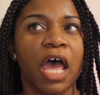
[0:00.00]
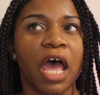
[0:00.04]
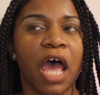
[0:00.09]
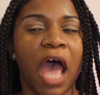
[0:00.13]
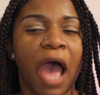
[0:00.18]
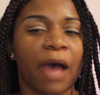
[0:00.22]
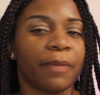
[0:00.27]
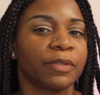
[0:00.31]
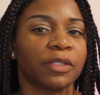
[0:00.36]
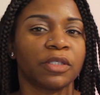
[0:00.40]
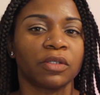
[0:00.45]

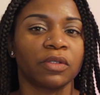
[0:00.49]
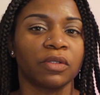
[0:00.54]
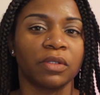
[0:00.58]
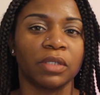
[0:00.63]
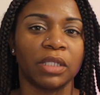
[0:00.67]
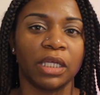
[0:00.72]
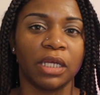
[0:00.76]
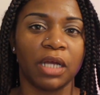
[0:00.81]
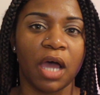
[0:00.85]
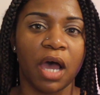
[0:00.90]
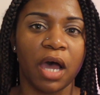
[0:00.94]

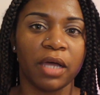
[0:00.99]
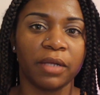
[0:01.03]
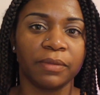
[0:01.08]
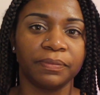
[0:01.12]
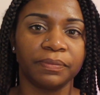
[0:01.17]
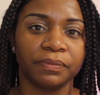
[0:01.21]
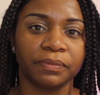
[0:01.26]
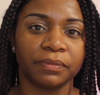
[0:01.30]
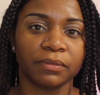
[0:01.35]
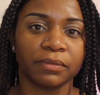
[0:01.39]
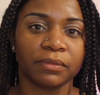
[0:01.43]
absolutely not.
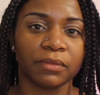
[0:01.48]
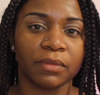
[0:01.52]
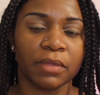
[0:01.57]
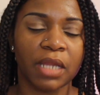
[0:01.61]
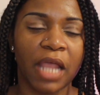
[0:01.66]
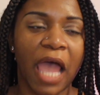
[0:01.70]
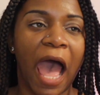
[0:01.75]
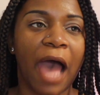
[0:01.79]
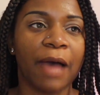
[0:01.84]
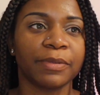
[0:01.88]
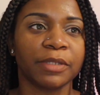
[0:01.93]

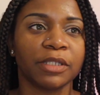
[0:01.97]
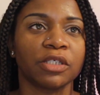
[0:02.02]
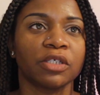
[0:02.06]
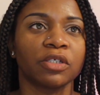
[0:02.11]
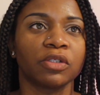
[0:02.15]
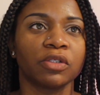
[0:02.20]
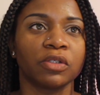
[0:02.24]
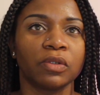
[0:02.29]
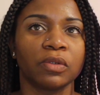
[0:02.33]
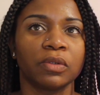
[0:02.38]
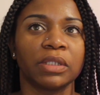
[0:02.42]

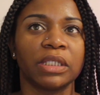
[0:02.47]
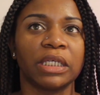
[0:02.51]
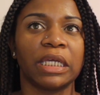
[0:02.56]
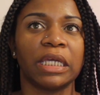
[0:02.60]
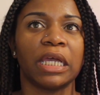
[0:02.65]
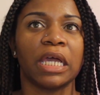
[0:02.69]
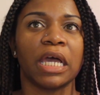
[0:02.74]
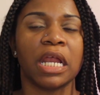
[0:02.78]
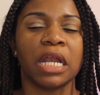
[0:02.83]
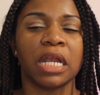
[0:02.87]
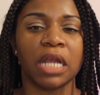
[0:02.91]

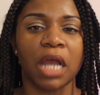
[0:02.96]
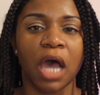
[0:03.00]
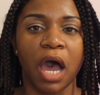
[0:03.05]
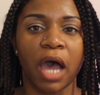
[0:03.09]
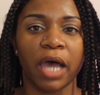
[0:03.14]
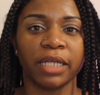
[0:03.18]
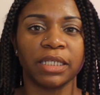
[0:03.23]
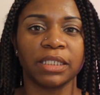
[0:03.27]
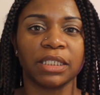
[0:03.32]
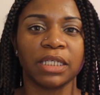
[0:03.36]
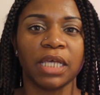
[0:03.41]
Absolutely
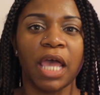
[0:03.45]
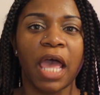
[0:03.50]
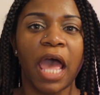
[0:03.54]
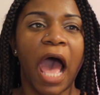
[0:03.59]
not.